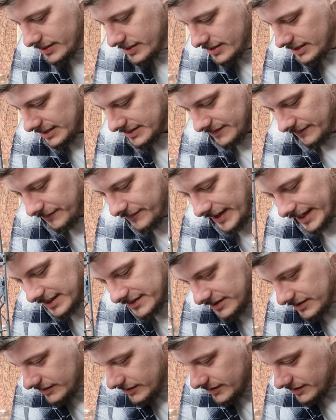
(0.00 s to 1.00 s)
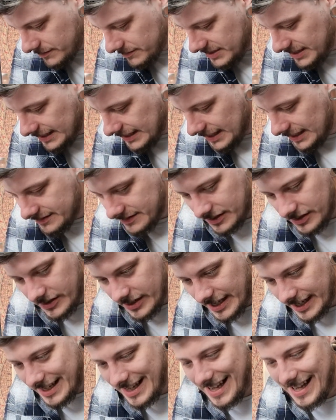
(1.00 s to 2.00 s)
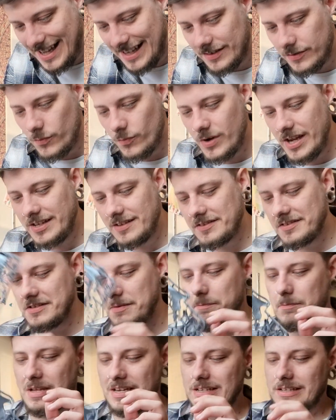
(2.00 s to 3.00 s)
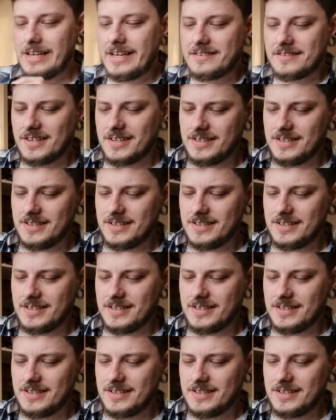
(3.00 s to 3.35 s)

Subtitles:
There's some figures in here, there's some decals in here, and I can't wait to build it.